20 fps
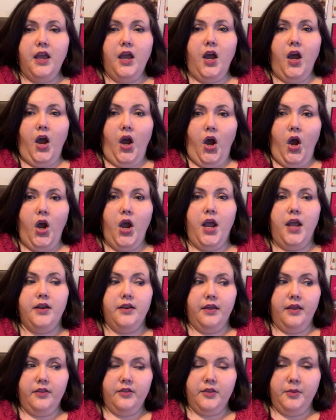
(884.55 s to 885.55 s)
on
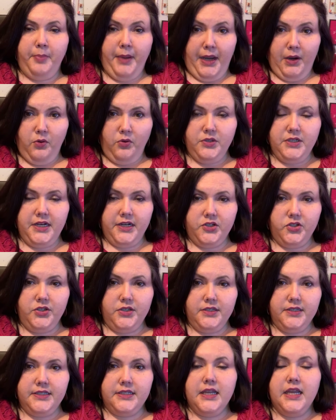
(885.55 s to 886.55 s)
the payroll
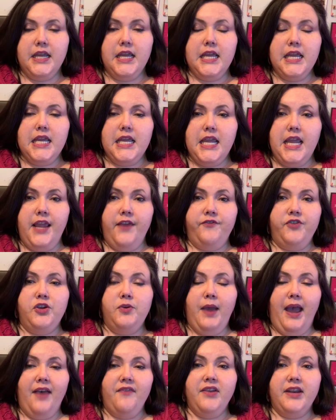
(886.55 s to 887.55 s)
deductions. If you
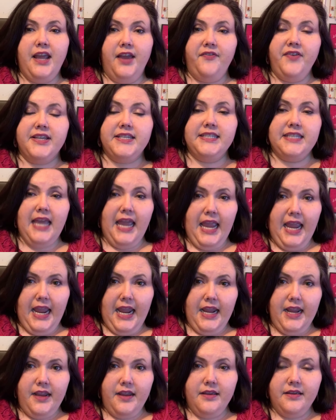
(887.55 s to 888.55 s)
have an
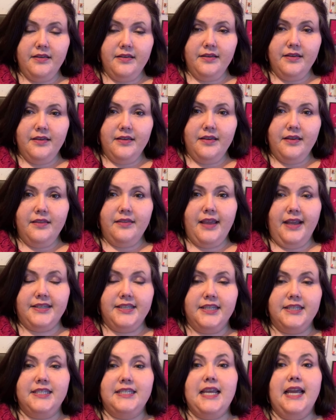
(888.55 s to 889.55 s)
FSA, that's
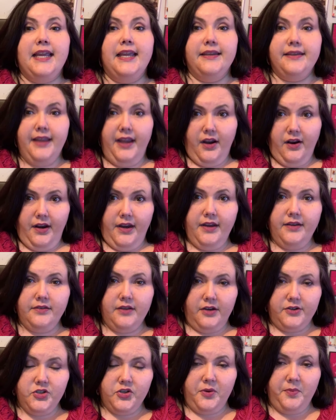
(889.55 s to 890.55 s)
a secondary
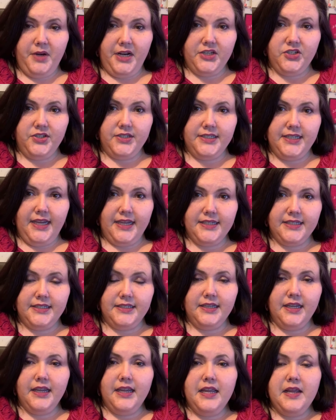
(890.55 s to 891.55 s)
non-discrimination test.
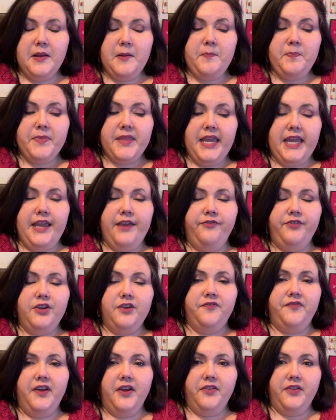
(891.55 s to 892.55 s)
If you
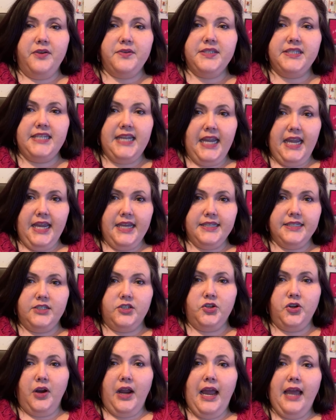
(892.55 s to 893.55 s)
fail those tests,
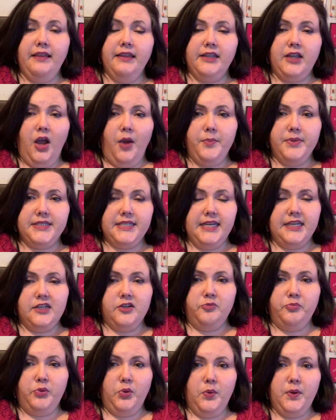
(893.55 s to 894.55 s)
your highly compensated
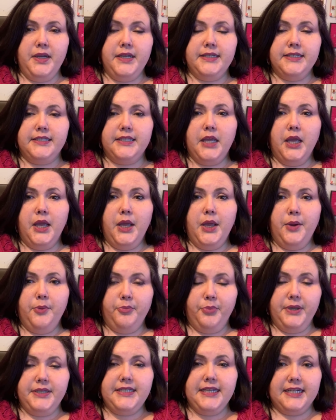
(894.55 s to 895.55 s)
employees'
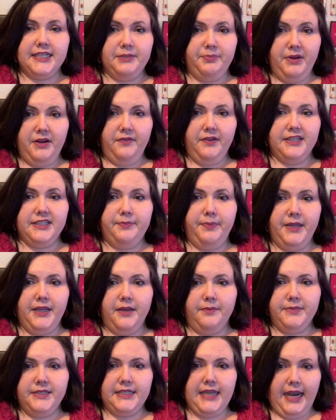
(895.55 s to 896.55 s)
pre-tax benefits
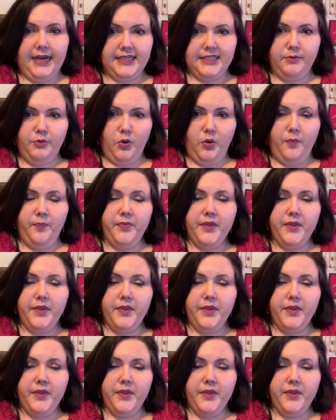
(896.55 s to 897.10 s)
becomes taxable.